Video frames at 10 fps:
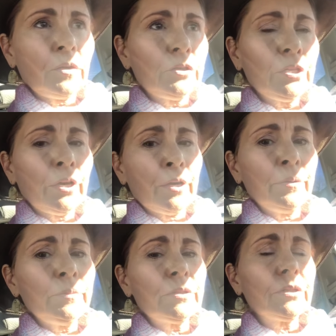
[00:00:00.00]

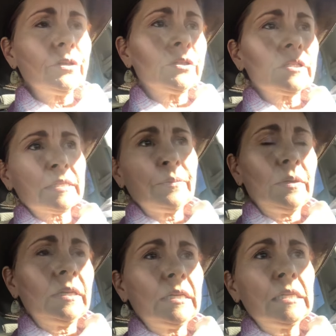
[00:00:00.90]
tubs that they're
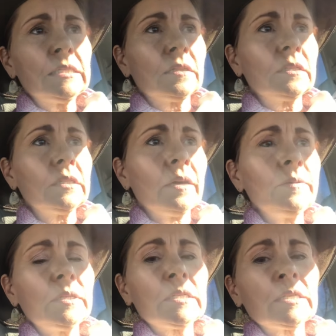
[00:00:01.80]
sleeping in. So the tubs
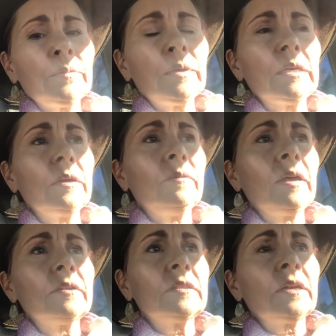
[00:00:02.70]
they're sleeping in
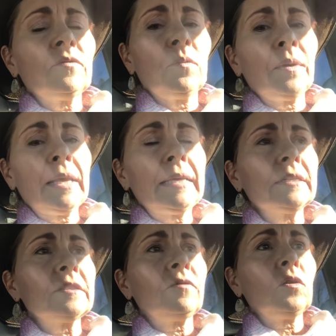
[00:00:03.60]
has several
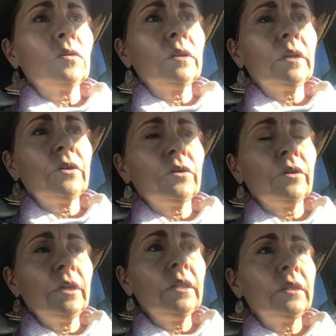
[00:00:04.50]
blankets folded
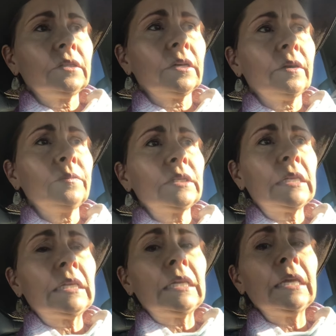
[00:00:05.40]
underneath the tubs,
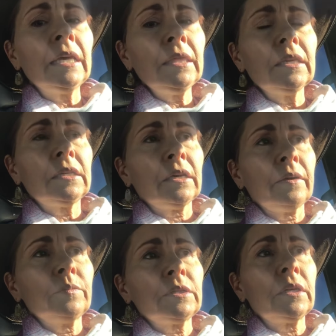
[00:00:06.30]
and then in the
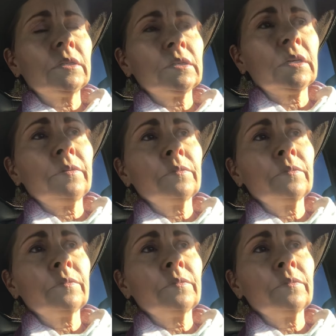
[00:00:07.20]
tubs there's a